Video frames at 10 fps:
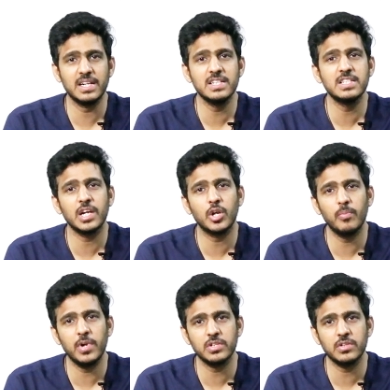that is
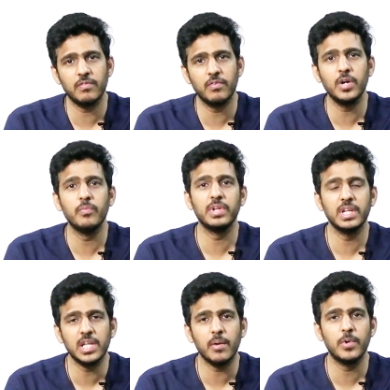accumulation of fluid
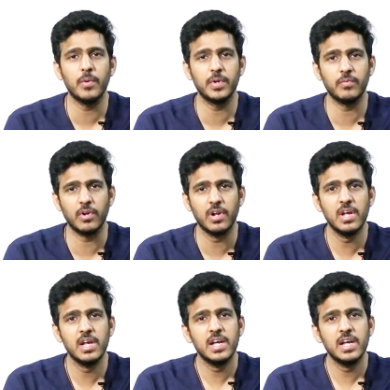within the abdomen wall.